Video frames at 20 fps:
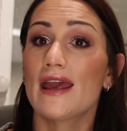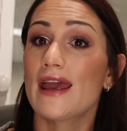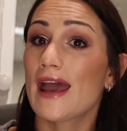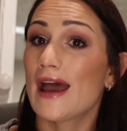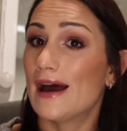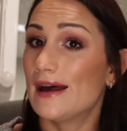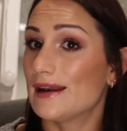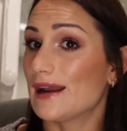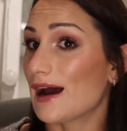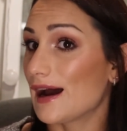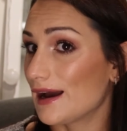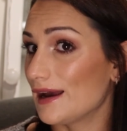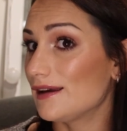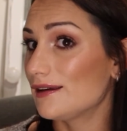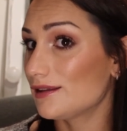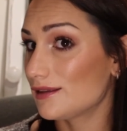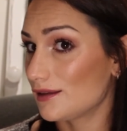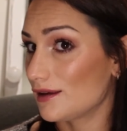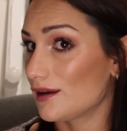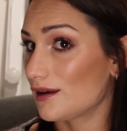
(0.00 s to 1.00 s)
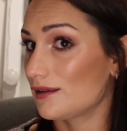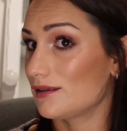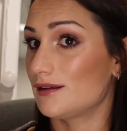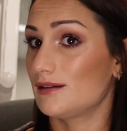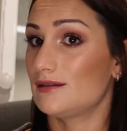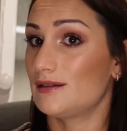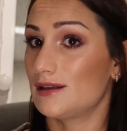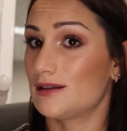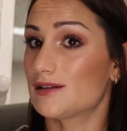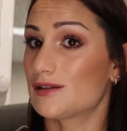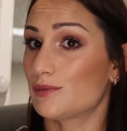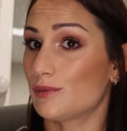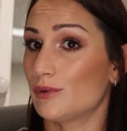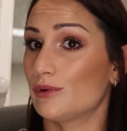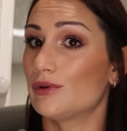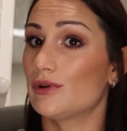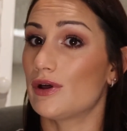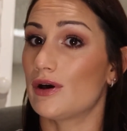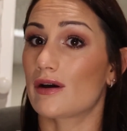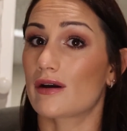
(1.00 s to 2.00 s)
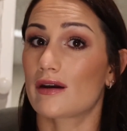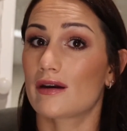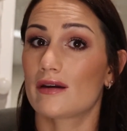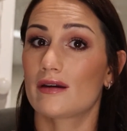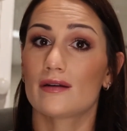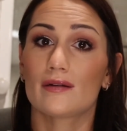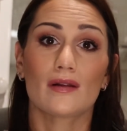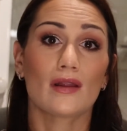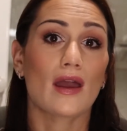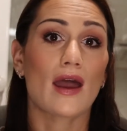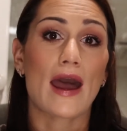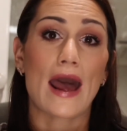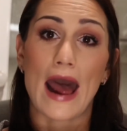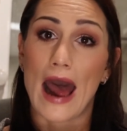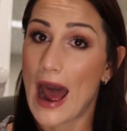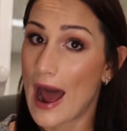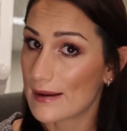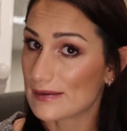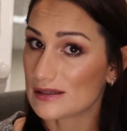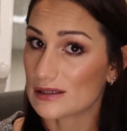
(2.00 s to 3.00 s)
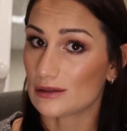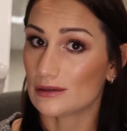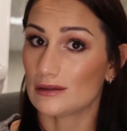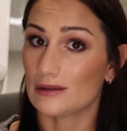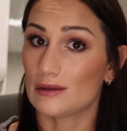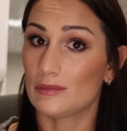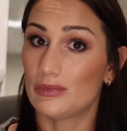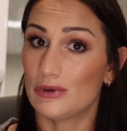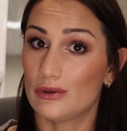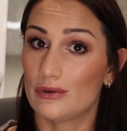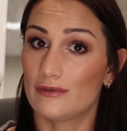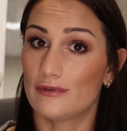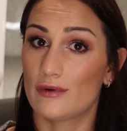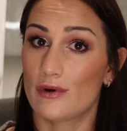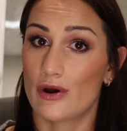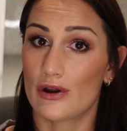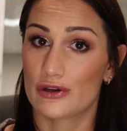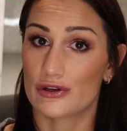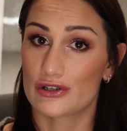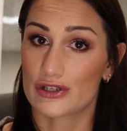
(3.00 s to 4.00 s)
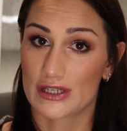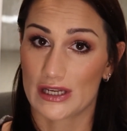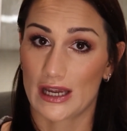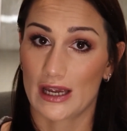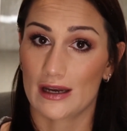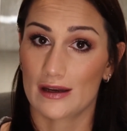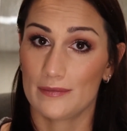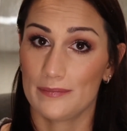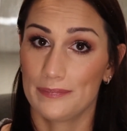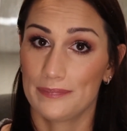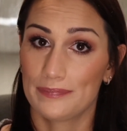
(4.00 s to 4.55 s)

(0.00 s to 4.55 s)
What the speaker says: and I think that this will look absolutely beautiful on your skin.